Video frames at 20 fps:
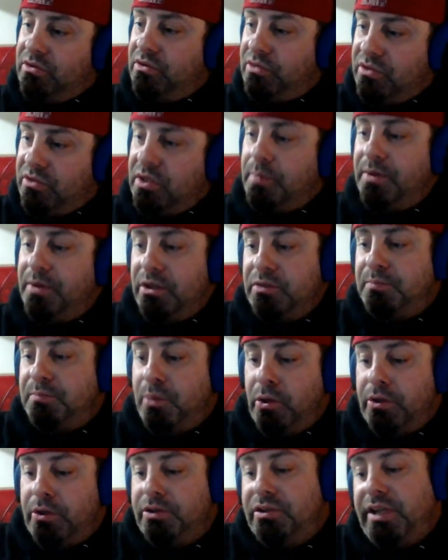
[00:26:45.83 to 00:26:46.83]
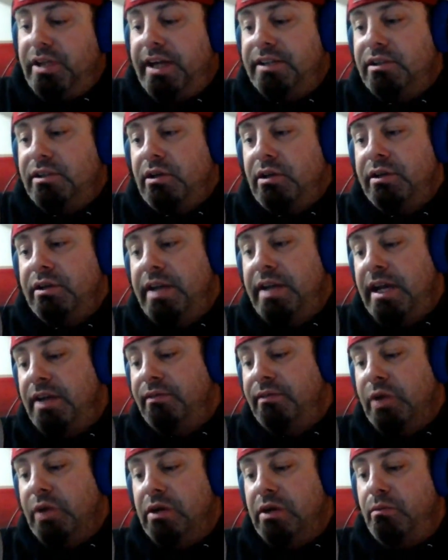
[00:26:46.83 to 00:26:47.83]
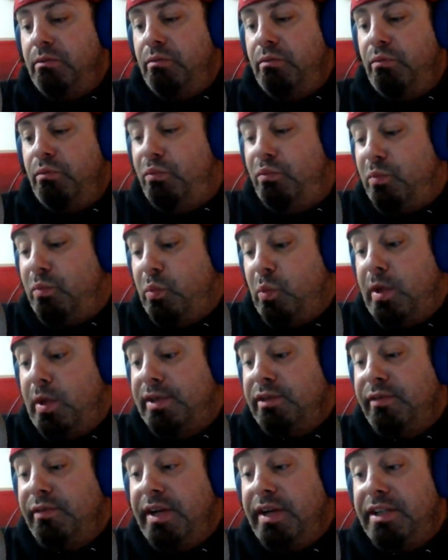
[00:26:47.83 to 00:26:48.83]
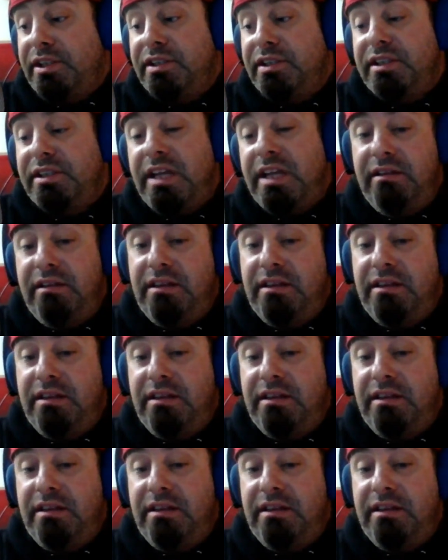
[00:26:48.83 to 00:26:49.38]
Some of those border states are native reservations, and